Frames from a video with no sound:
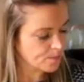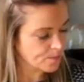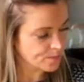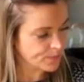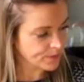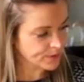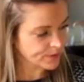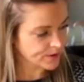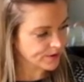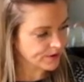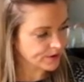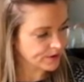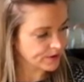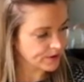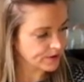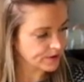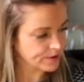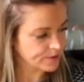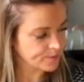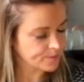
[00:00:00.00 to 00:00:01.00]
blog
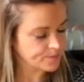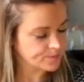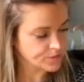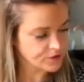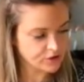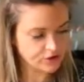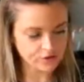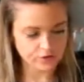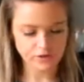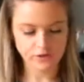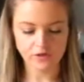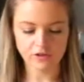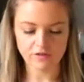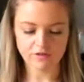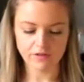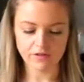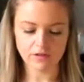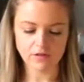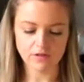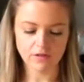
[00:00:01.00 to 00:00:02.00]

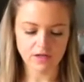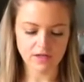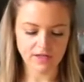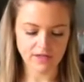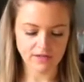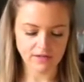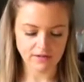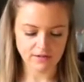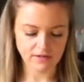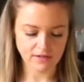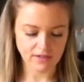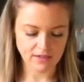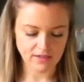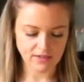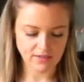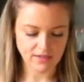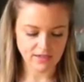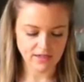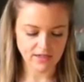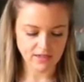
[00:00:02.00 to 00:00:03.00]
tutorial, and
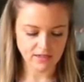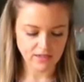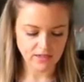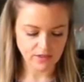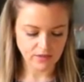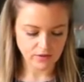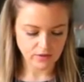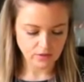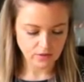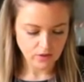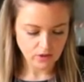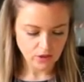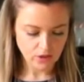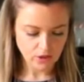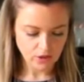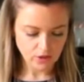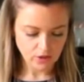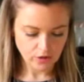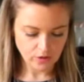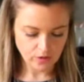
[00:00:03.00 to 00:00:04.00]
I'll tell you
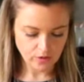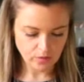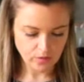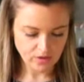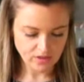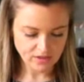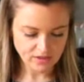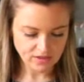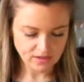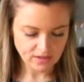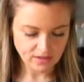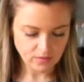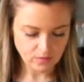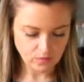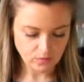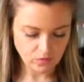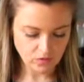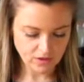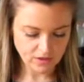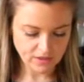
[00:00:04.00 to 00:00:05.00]
who it was. It
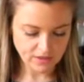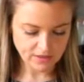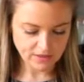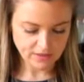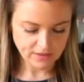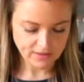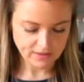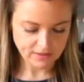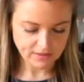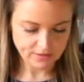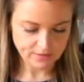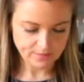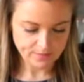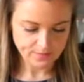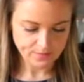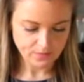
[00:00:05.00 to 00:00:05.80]
was